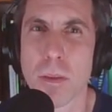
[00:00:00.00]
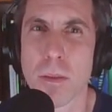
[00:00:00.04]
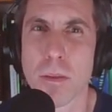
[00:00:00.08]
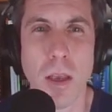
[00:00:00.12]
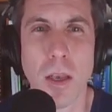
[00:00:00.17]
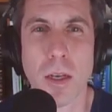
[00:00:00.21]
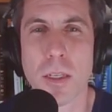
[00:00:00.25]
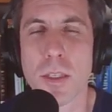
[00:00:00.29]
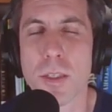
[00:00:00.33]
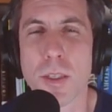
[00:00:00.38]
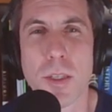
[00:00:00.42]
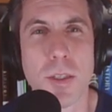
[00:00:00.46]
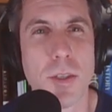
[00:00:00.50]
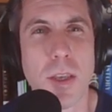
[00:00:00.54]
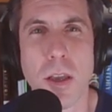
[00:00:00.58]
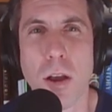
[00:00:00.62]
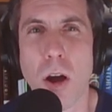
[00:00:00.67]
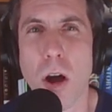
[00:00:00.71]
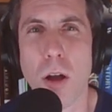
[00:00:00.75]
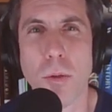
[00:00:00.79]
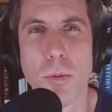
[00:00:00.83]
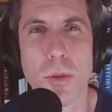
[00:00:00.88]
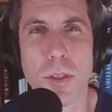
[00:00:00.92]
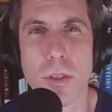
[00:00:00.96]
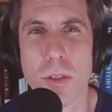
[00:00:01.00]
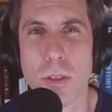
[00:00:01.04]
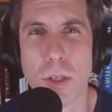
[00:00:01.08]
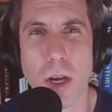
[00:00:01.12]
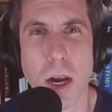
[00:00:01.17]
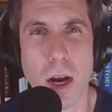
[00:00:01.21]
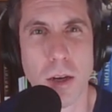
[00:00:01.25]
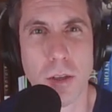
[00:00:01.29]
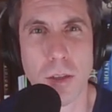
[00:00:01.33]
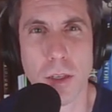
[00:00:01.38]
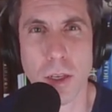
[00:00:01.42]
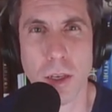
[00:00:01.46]
consisting almost
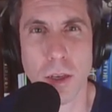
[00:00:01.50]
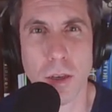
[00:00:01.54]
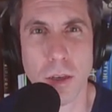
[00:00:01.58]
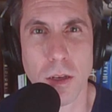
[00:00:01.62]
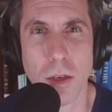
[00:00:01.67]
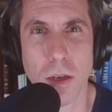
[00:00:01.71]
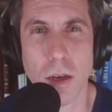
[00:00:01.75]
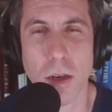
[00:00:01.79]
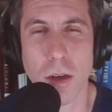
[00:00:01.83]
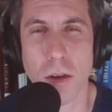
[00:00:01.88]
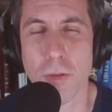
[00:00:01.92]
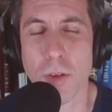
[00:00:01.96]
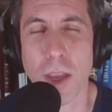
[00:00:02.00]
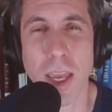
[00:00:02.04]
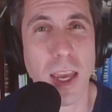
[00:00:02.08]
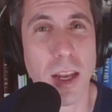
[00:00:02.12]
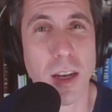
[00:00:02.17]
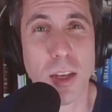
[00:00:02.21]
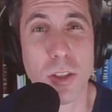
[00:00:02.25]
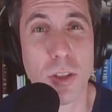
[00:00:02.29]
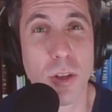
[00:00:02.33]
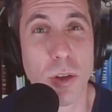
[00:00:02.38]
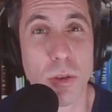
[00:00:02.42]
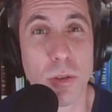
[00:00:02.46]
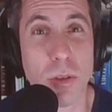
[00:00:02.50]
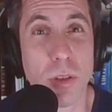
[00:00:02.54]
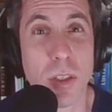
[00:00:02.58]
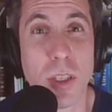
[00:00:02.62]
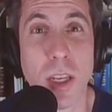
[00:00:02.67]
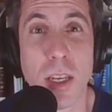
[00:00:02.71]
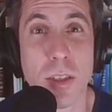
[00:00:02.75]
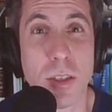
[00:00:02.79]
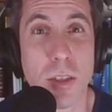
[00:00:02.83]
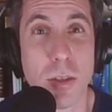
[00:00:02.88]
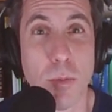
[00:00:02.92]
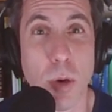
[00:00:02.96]
entirely of anecdotal
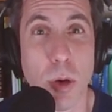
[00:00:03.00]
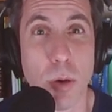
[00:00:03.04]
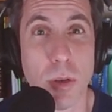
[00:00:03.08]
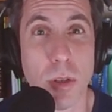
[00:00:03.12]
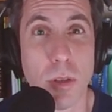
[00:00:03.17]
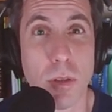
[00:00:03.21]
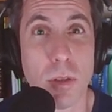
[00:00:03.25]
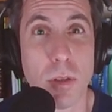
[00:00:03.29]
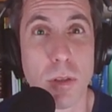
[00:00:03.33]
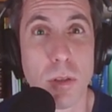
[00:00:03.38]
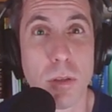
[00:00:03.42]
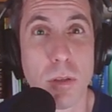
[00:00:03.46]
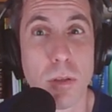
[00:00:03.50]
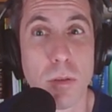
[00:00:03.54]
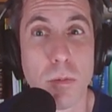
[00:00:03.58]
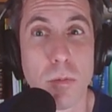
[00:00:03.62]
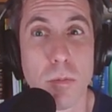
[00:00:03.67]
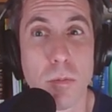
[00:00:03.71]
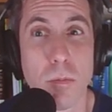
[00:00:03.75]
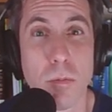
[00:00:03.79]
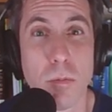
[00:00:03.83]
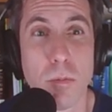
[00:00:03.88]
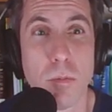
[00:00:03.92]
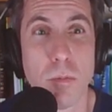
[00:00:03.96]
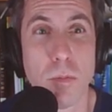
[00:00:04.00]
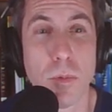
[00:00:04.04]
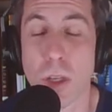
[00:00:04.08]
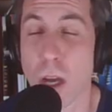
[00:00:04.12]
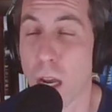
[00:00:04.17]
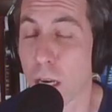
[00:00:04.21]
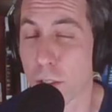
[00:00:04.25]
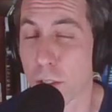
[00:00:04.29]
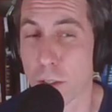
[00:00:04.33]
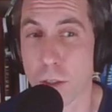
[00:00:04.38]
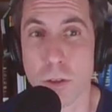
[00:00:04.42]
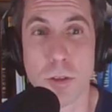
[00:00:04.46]
testimonials,
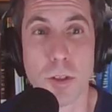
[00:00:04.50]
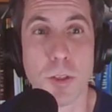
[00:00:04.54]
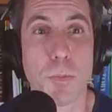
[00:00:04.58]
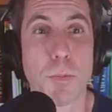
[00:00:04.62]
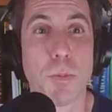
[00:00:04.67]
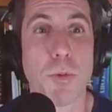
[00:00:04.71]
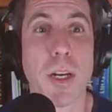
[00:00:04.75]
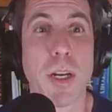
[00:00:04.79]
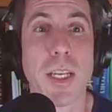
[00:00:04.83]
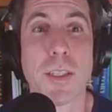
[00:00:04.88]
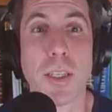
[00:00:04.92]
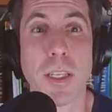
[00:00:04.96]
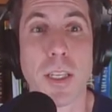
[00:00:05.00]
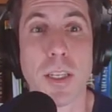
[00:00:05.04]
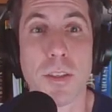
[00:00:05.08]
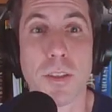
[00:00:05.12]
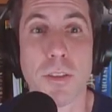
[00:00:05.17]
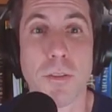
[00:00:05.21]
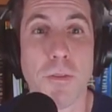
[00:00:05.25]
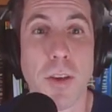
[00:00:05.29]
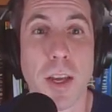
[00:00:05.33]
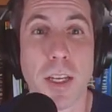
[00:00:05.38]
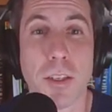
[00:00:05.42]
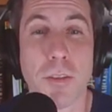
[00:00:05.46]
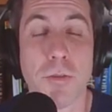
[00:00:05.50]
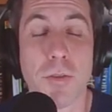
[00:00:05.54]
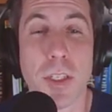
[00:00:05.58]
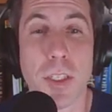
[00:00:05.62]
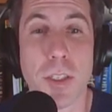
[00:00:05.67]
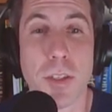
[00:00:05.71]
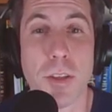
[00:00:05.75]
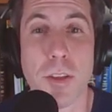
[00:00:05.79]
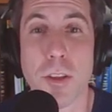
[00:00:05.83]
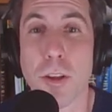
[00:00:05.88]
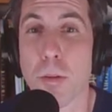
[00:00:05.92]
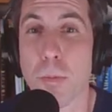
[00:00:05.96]
doctors praising its
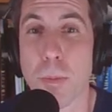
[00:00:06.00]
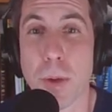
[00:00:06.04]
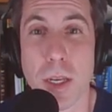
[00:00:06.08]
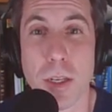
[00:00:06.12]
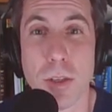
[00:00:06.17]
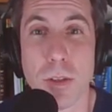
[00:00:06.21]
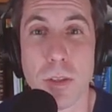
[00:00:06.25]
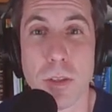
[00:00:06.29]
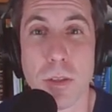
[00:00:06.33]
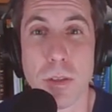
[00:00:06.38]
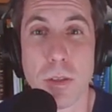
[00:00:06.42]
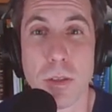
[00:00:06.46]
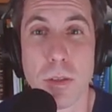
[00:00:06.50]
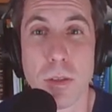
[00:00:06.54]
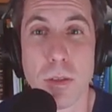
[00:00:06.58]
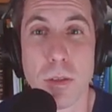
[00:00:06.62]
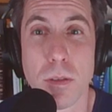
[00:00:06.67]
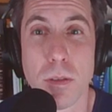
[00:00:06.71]
effectiveness in their patients.